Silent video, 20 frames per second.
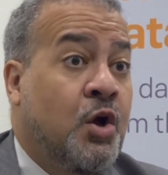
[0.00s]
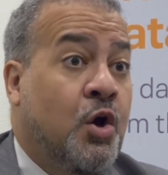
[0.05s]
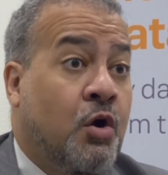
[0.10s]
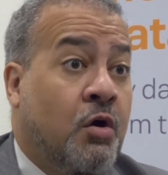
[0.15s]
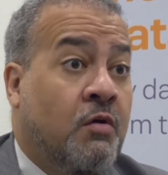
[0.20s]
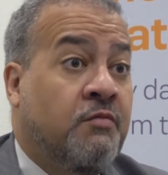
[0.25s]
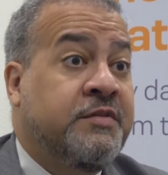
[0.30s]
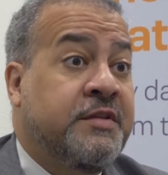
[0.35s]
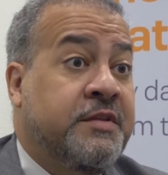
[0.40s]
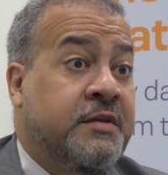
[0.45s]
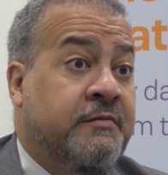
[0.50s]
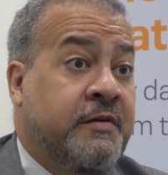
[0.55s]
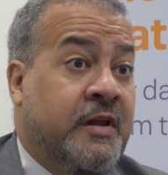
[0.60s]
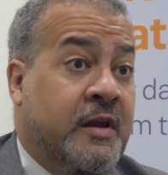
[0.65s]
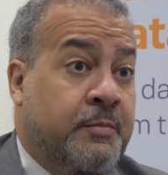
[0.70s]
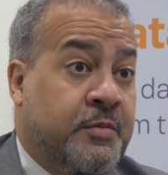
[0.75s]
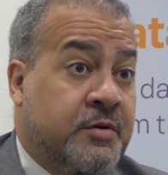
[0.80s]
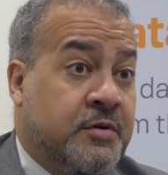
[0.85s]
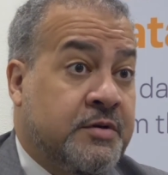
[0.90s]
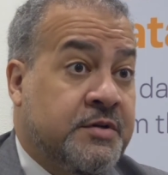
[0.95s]
of the
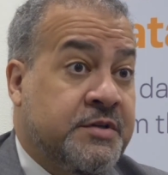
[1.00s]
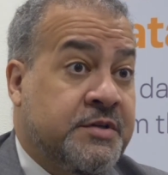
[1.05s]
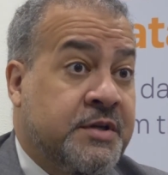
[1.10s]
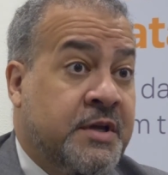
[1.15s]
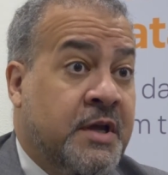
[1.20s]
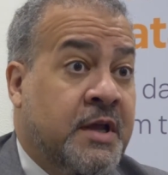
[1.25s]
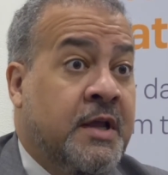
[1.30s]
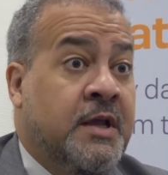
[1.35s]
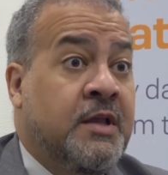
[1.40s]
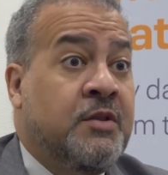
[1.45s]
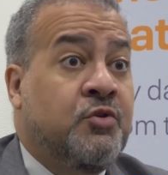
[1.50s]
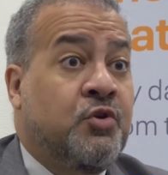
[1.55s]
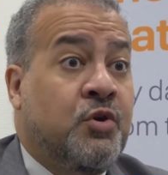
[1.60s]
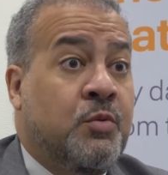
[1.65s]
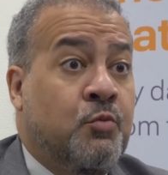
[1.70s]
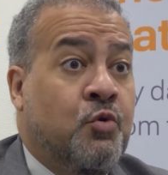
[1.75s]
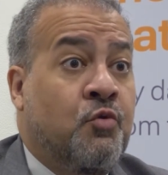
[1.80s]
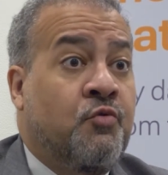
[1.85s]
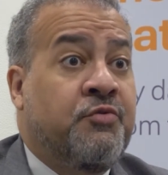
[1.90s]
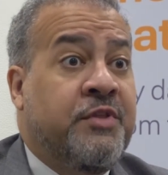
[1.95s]
developers to
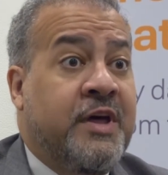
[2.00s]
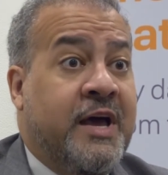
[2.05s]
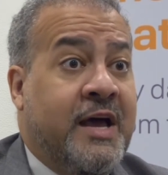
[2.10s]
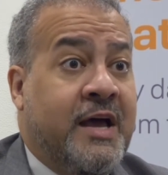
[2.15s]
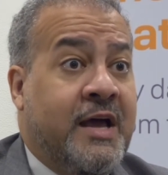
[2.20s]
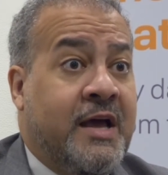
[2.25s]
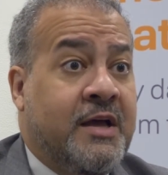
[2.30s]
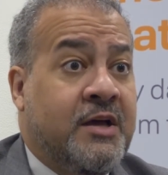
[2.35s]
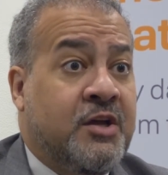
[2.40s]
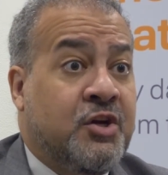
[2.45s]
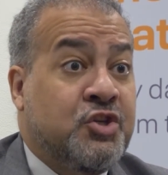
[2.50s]
remove the